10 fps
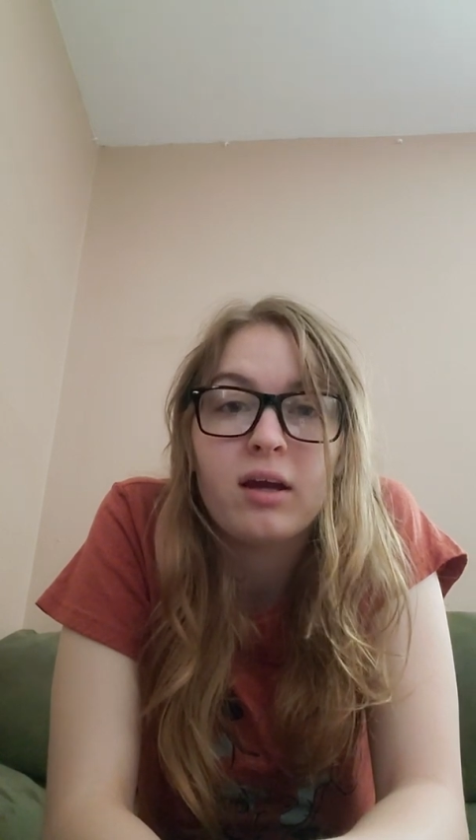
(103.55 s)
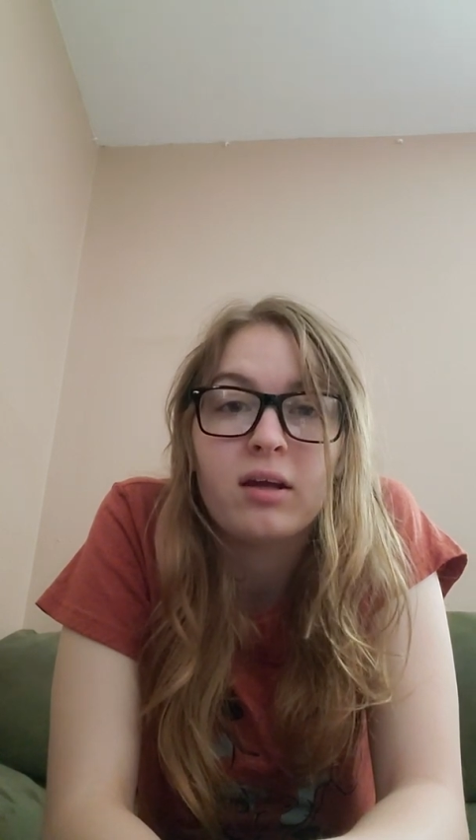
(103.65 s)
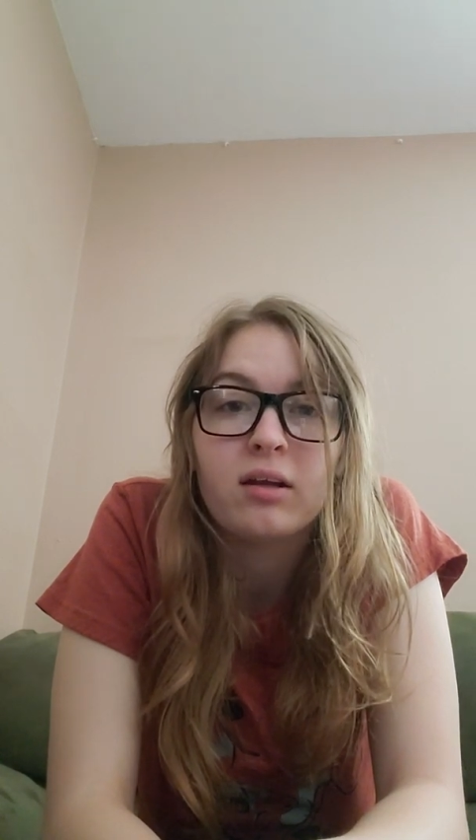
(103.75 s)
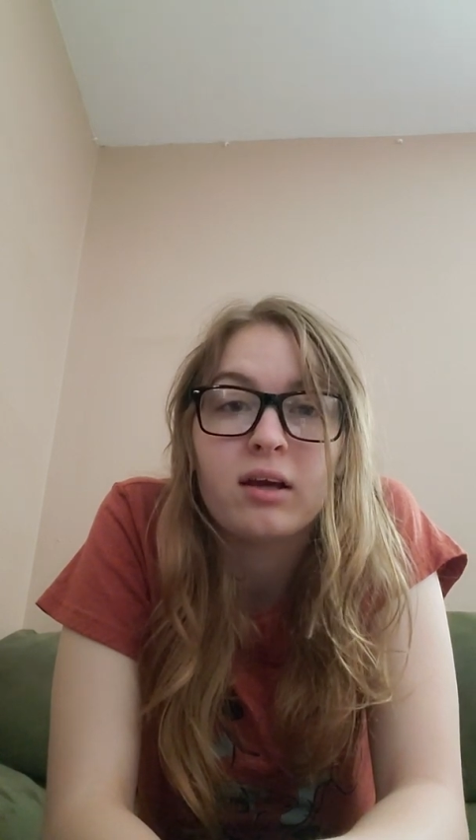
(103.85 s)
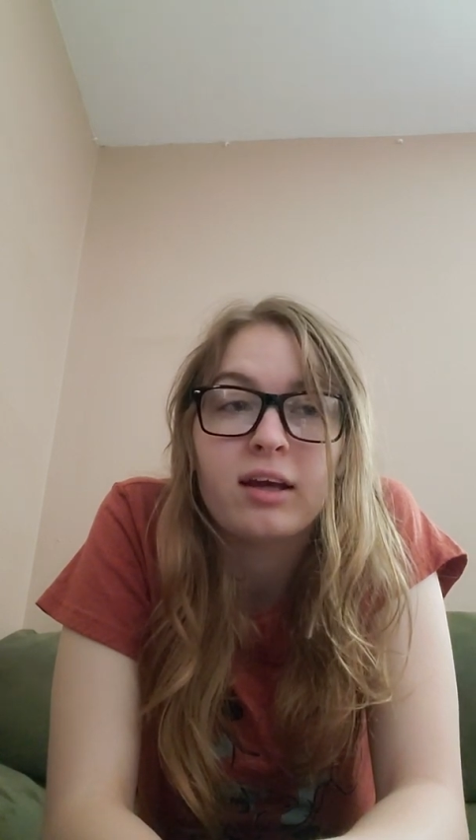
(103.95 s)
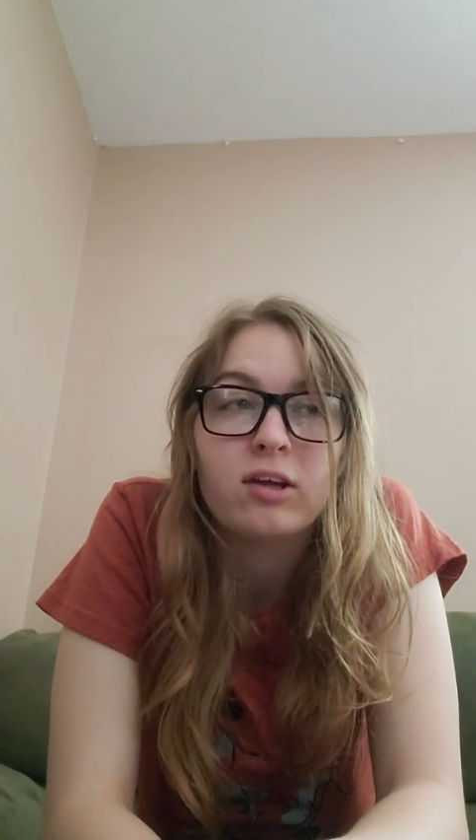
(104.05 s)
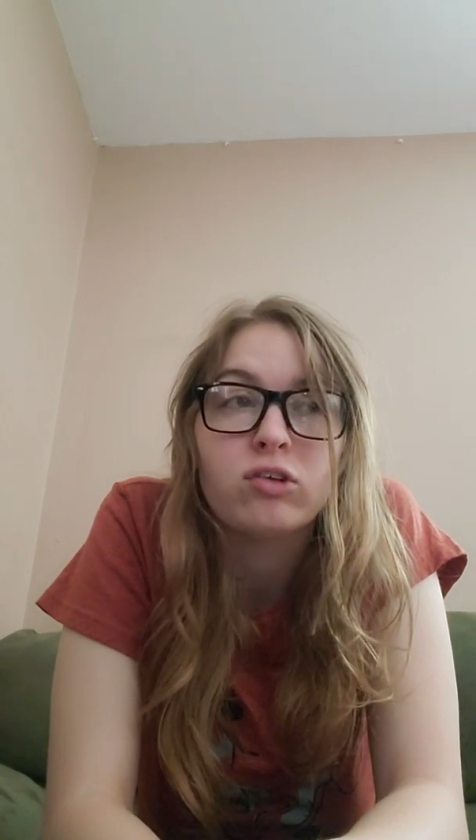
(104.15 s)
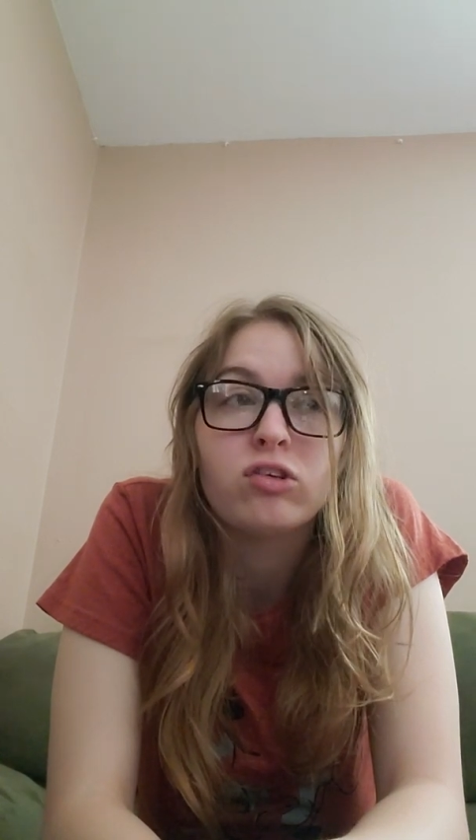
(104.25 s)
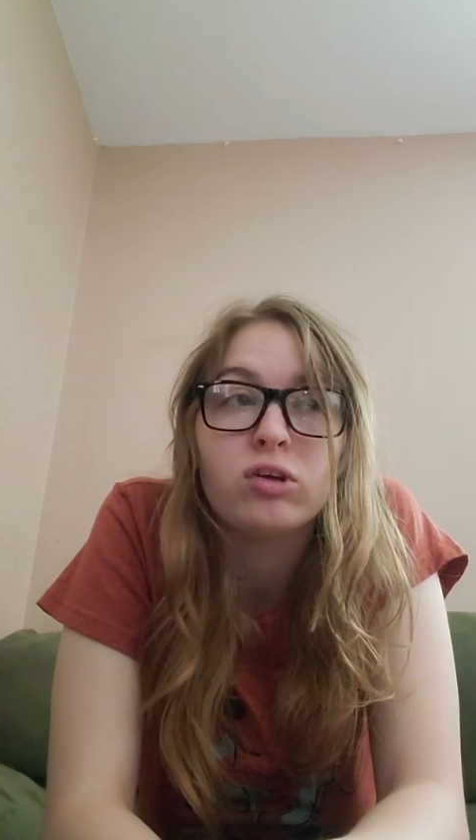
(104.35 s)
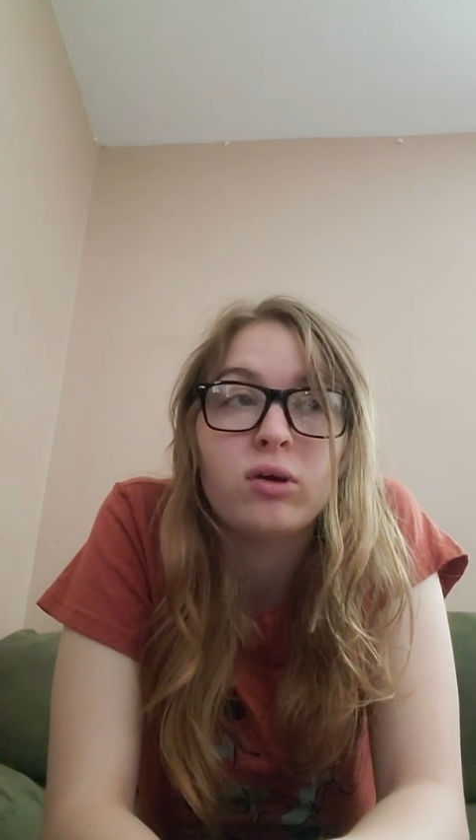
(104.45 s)
and
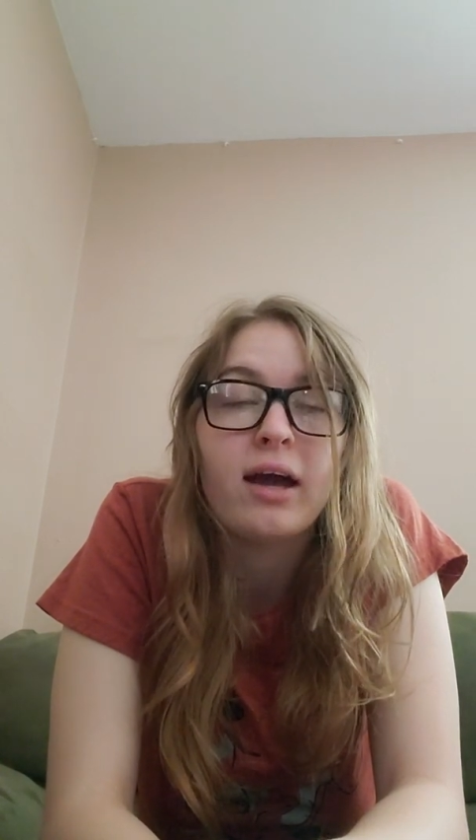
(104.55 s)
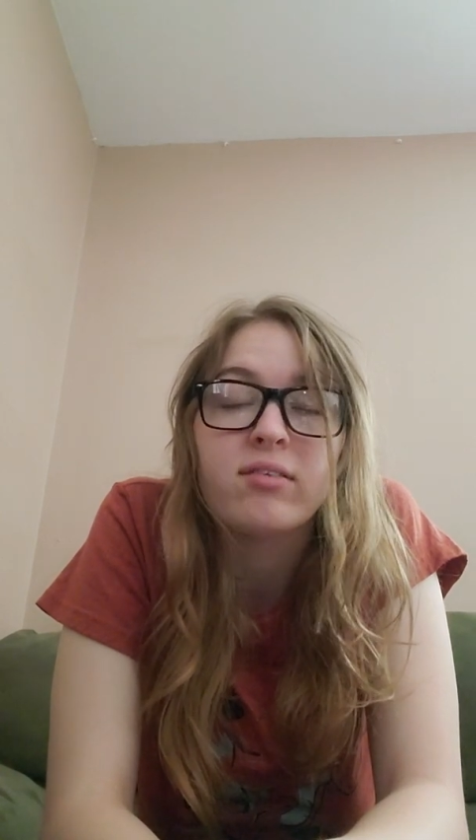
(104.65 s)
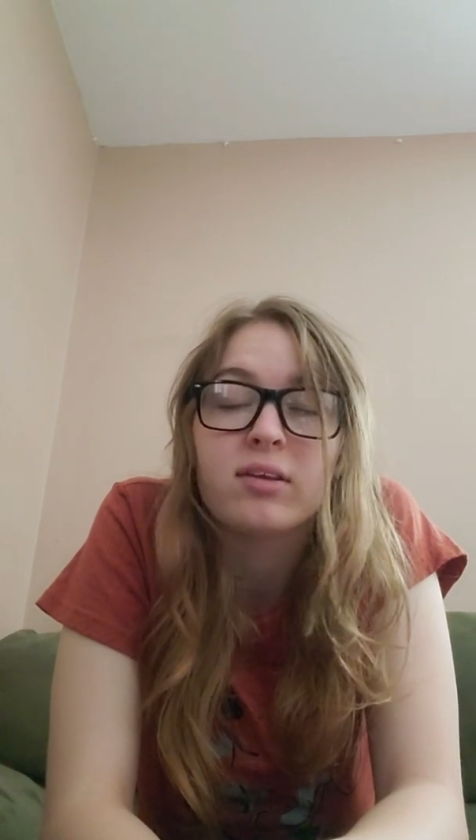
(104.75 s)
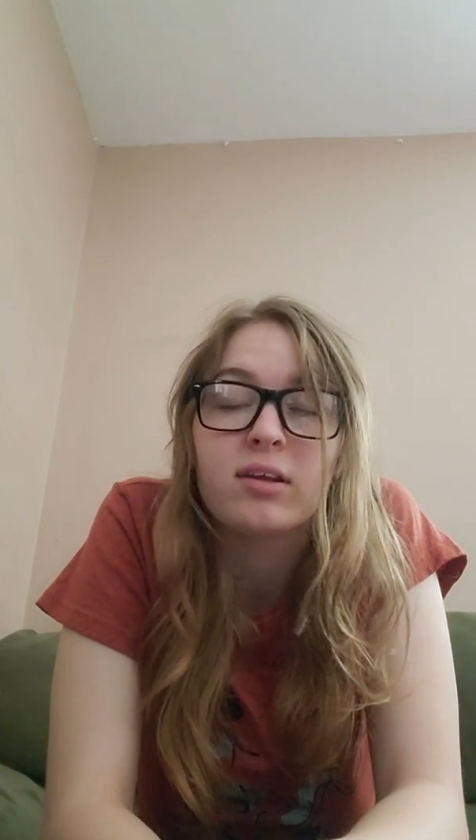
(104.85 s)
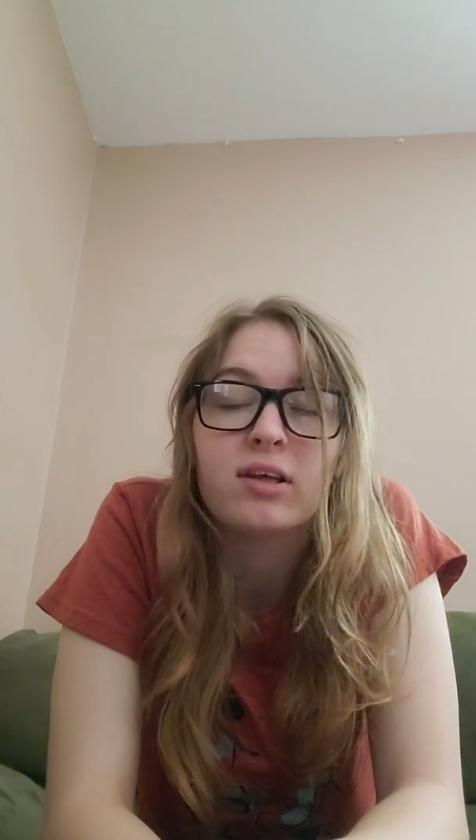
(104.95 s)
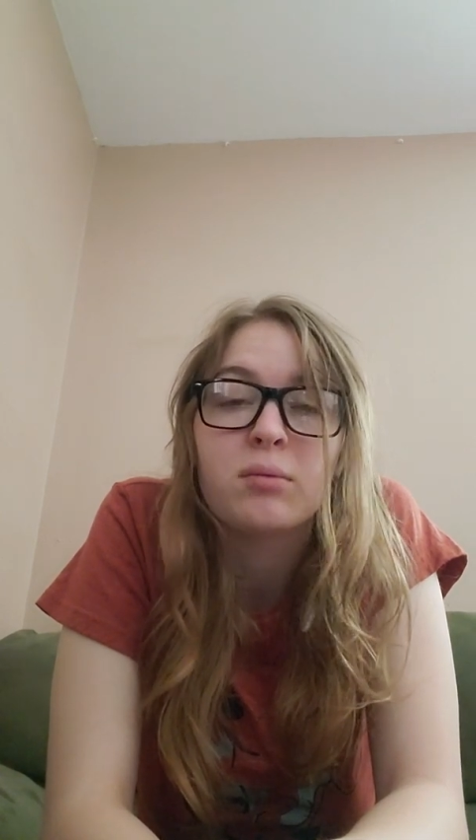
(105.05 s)
again, do everything that